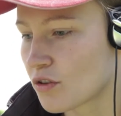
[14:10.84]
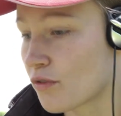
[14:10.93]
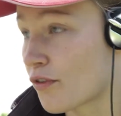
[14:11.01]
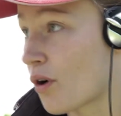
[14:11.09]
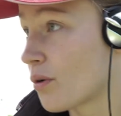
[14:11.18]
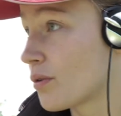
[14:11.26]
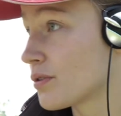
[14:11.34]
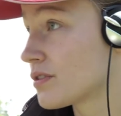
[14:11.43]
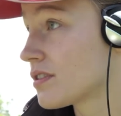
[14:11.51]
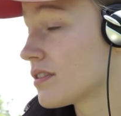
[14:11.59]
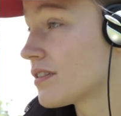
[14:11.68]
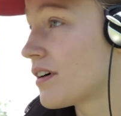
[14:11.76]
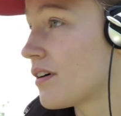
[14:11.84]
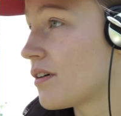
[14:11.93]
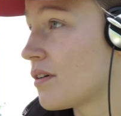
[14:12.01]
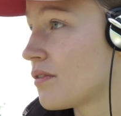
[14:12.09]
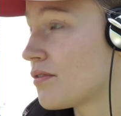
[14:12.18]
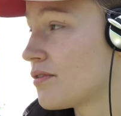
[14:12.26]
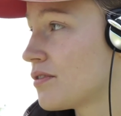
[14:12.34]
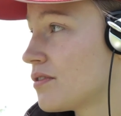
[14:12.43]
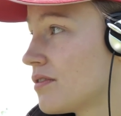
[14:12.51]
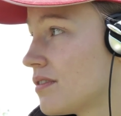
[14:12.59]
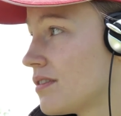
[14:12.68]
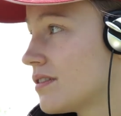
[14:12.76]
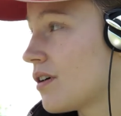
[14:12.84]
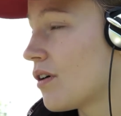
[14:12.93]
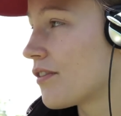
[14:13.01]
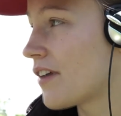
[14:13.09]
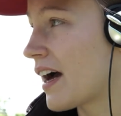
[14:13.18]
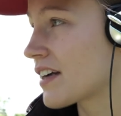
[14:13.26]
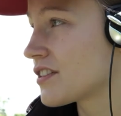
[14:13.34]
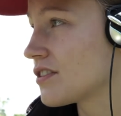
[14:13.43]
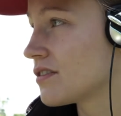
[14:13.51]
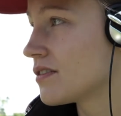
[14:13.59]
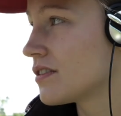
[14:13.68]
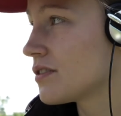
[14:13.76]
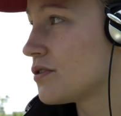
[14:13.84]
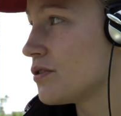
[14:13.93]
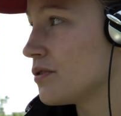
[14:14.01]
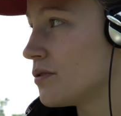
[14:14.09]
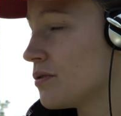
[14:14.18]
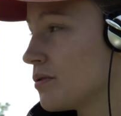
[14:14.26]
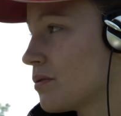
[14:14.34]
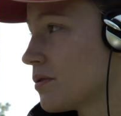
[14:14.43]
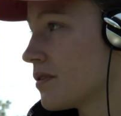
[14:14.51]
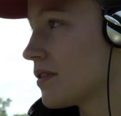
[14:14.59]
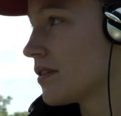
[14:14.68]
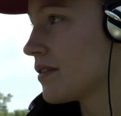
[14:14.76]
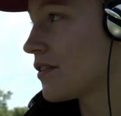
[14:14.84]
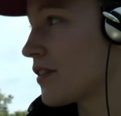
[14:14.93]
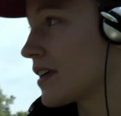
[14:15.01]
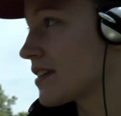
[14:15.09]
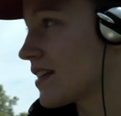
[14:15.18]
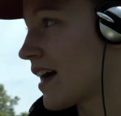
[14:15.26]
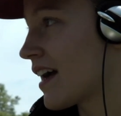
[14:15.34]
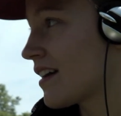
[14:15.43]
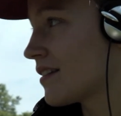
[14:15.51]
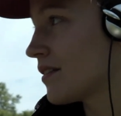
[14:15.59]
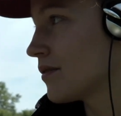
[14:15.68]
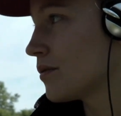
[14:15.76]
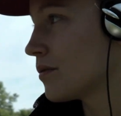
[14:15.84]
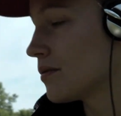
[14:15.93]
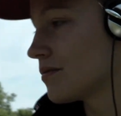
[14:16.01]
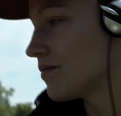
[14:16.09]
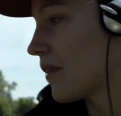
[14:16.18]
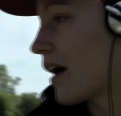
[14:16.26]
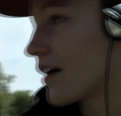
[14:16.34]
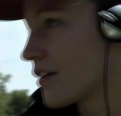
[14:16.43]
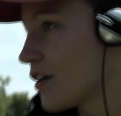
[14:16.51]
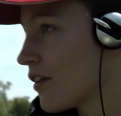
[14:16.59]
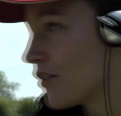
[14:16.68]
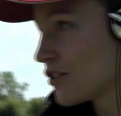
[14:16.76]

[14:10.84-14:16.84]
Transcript: focus of the action to the things that are not